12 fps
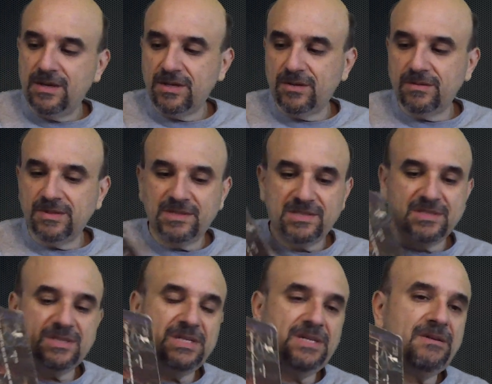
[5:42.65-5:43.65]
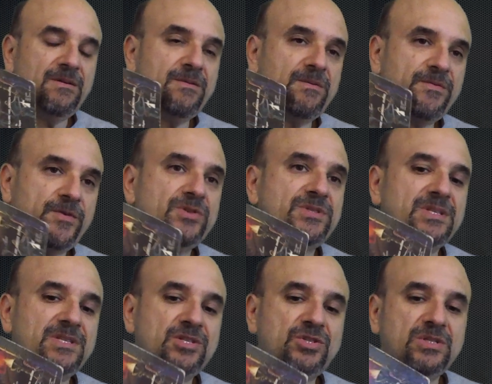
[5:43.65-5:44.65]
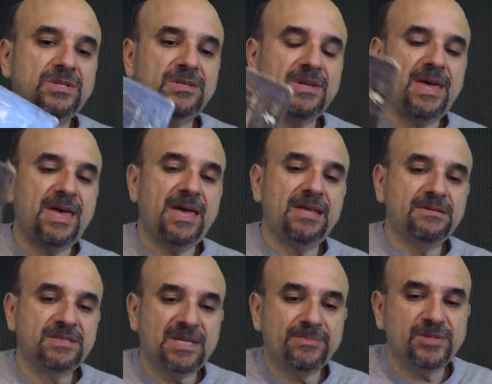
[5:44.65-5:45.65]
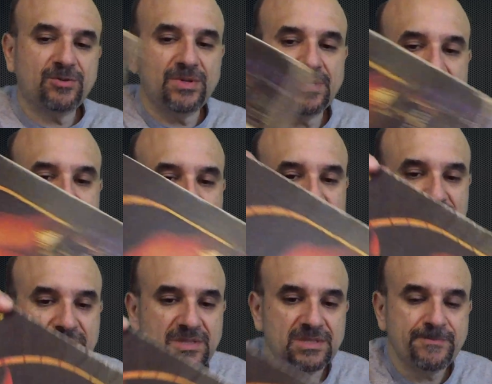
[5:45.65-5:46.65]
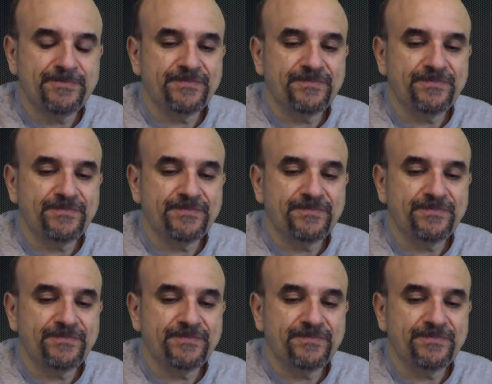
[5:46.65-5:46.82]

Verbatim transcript: you know this is the first edition and subsequent editions.